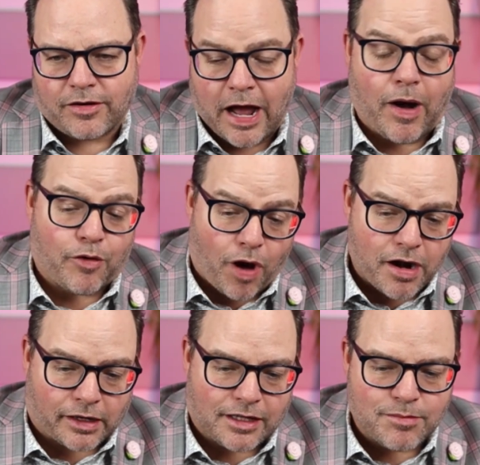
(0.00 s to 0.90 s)
Now,
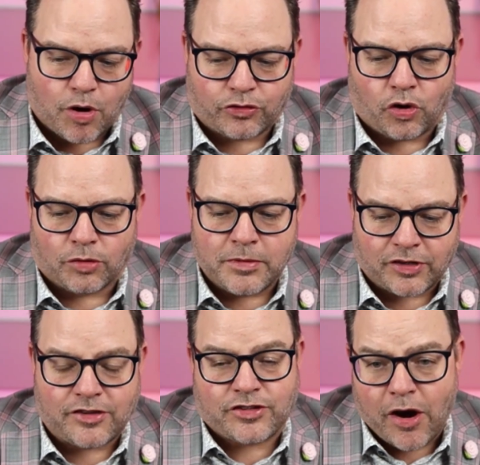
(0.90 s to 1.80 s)
ironically, most hold
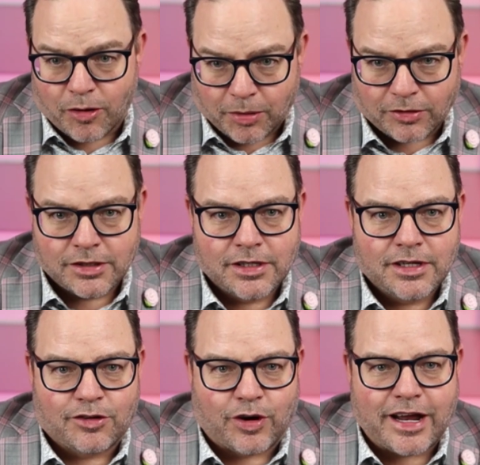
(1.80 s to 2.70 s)
music is terrible, right?